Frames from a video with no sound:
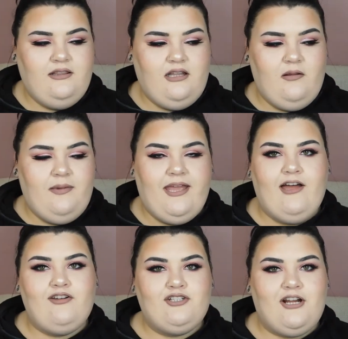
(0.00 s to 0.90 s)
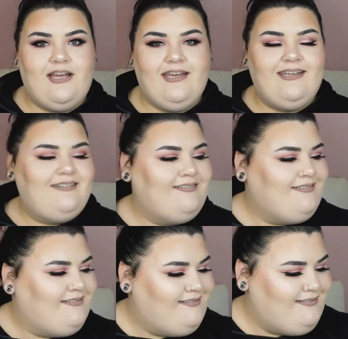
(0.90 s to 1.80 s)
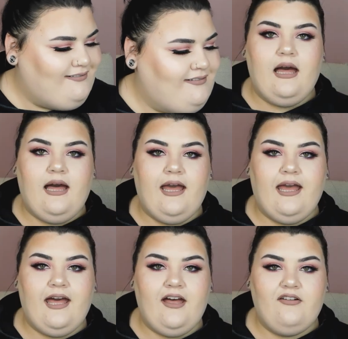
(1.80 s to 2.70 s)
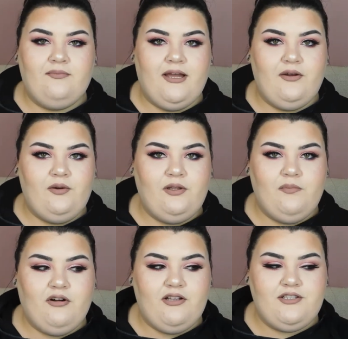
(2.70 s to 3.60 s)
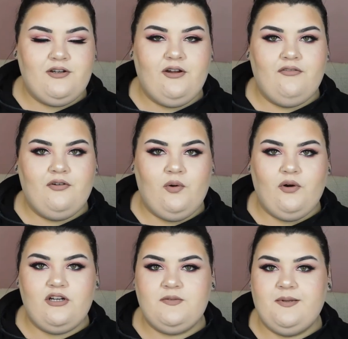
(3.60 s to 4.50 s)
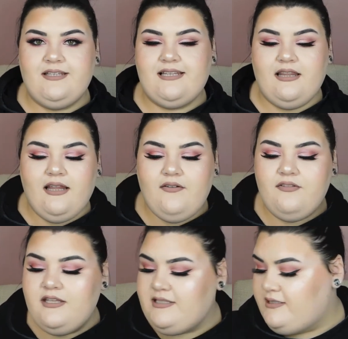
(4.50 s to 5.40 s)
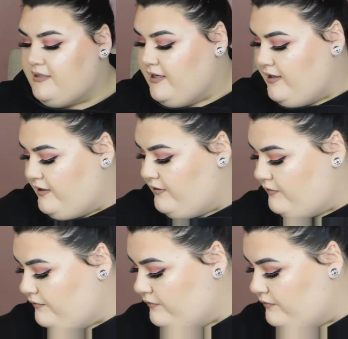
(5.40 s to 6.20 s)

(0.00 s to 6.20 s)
let them hang out and dry in. I have my Hoola Bronzer, of course, because I love this stuff.